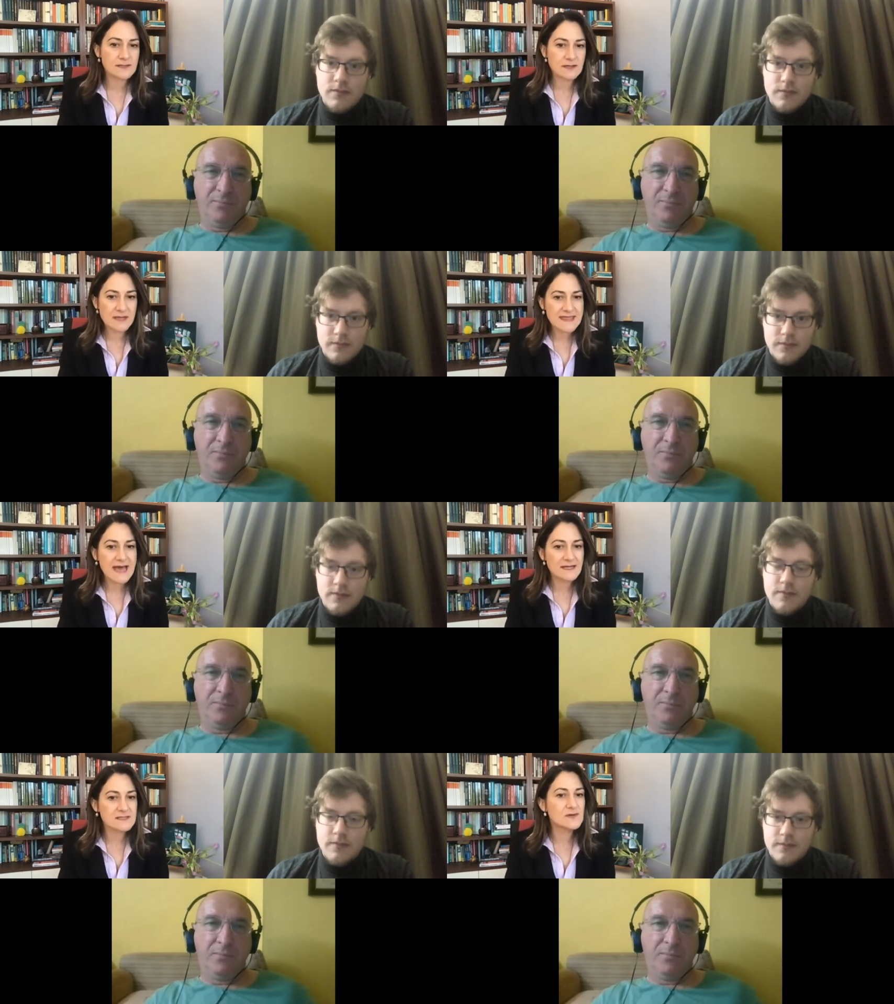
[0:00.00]
Speaker 1: I mean, that
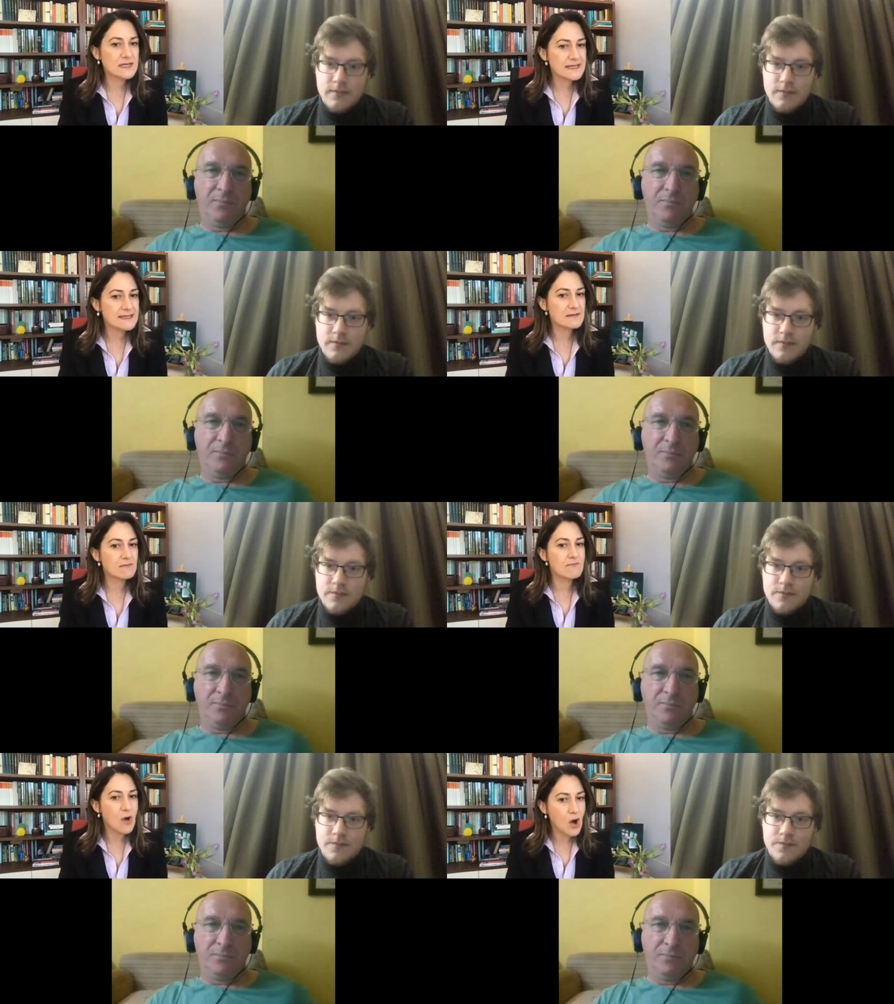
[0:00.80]
is really the
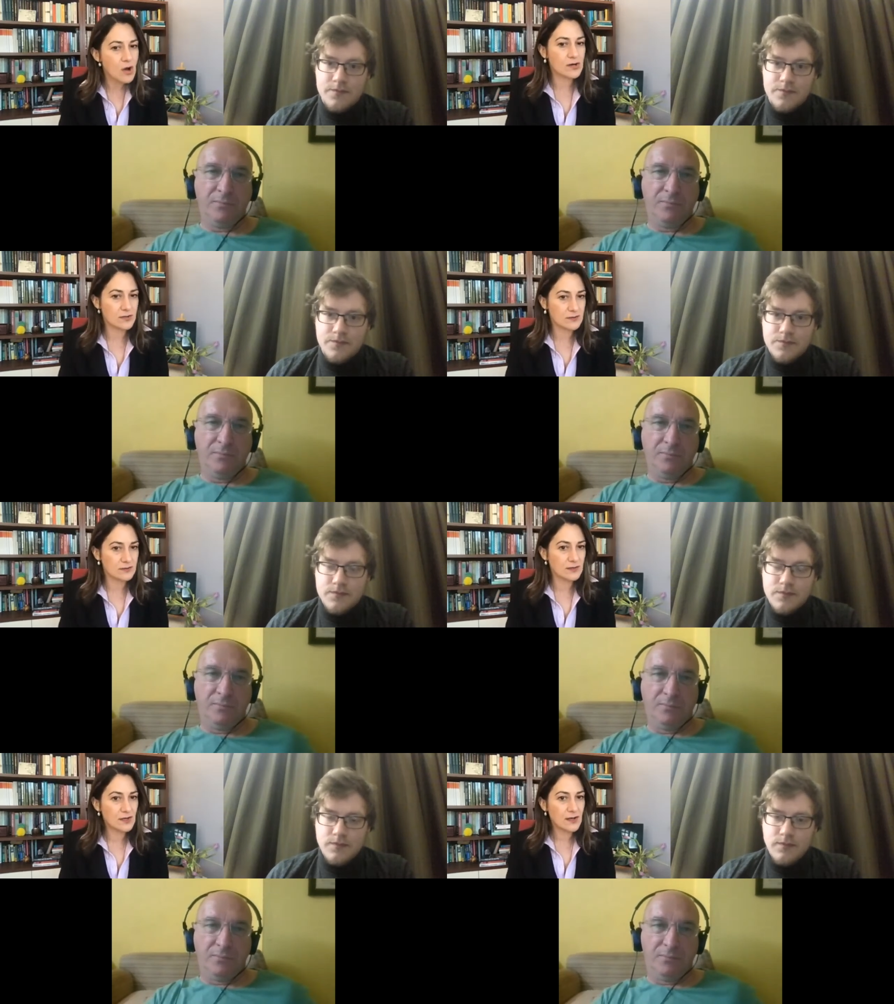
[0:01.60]
modern,
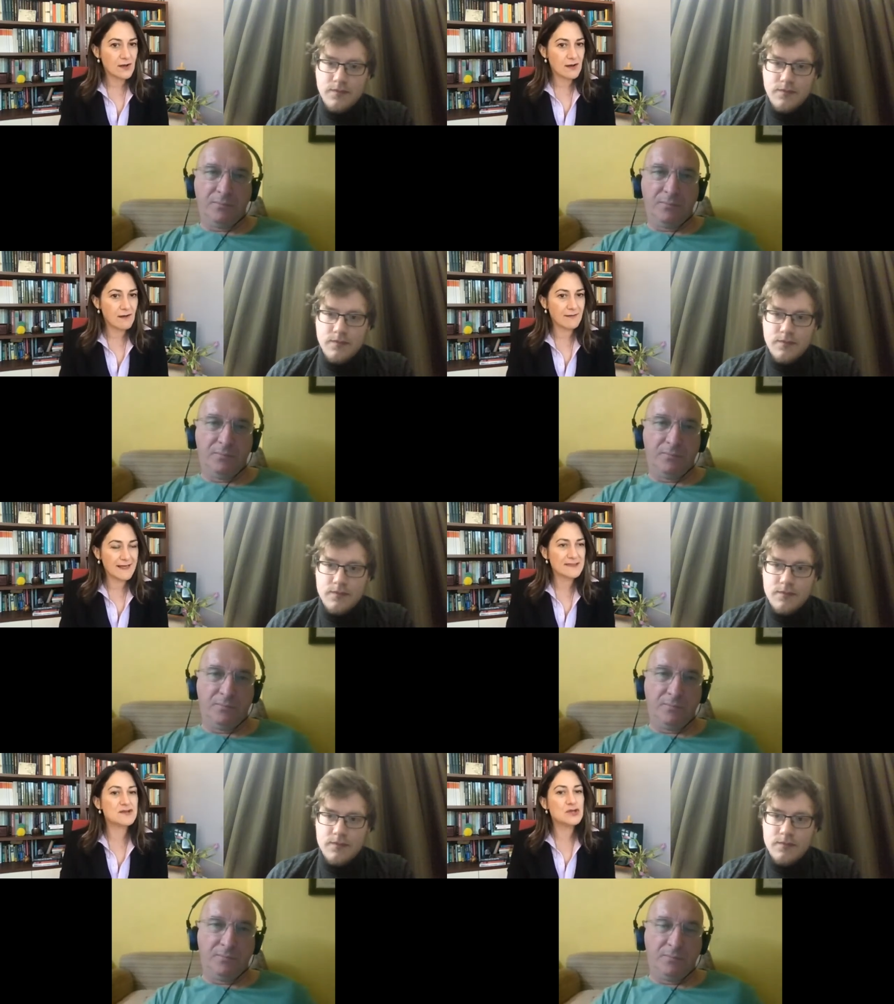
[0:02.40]
uh, like
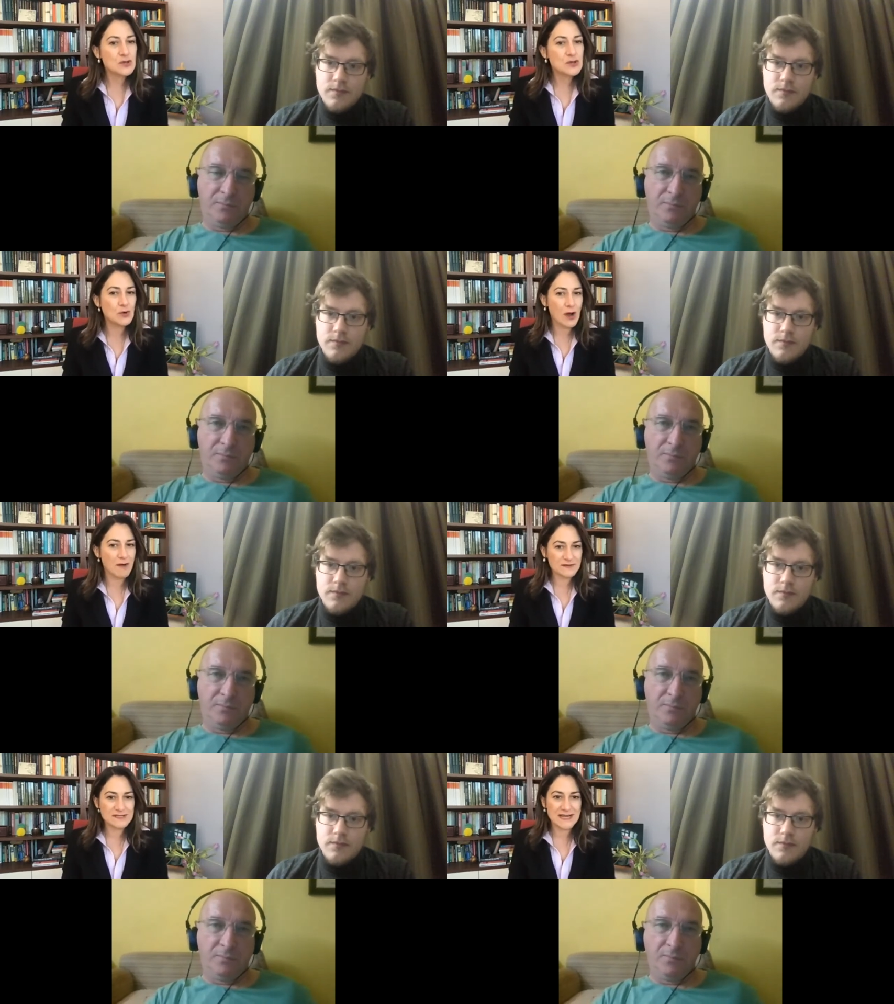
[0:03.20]
the new
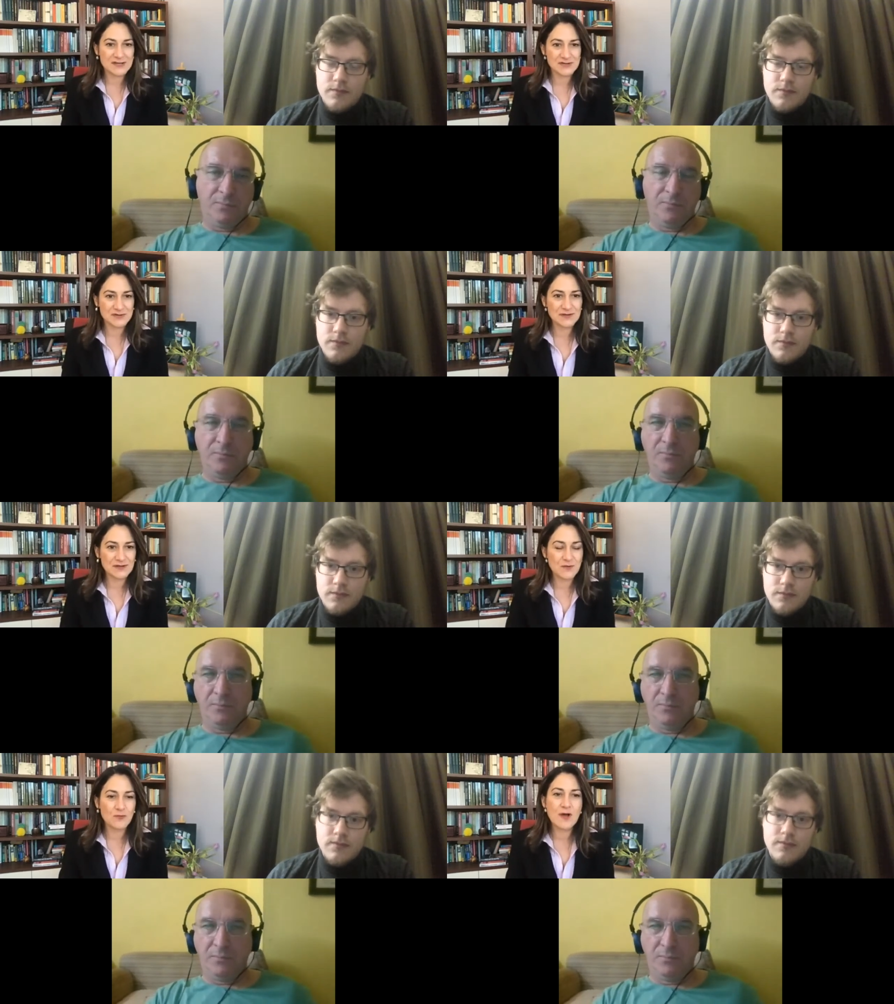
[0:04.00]
conversation. You know,